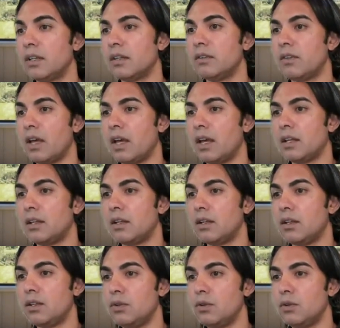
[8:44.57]
then
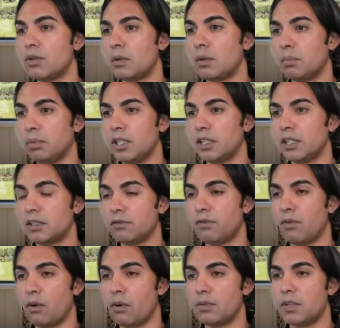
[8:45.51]
you complete the
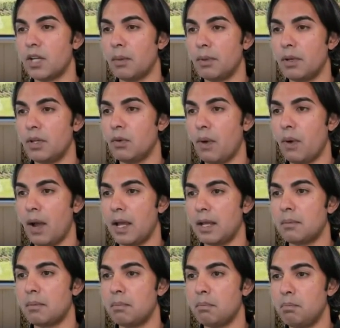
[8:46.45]
Form
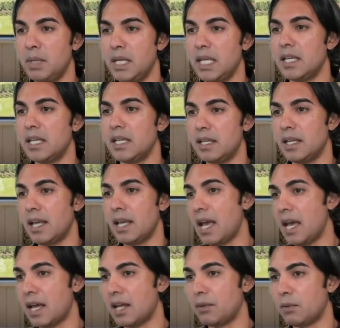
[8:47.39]

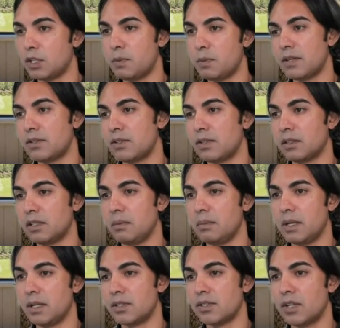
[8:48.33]
W-8-BEN, which basically
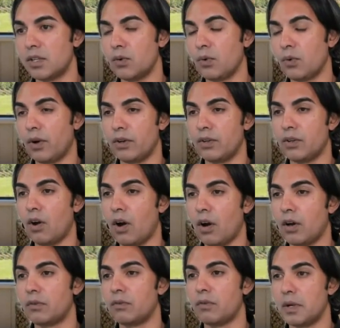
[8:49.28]
means that you are a
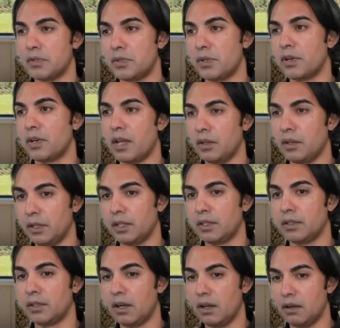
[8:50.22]
non-resident
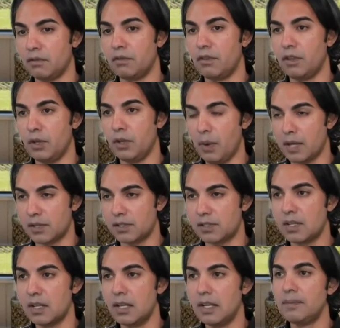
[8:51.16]
alien of the U.S.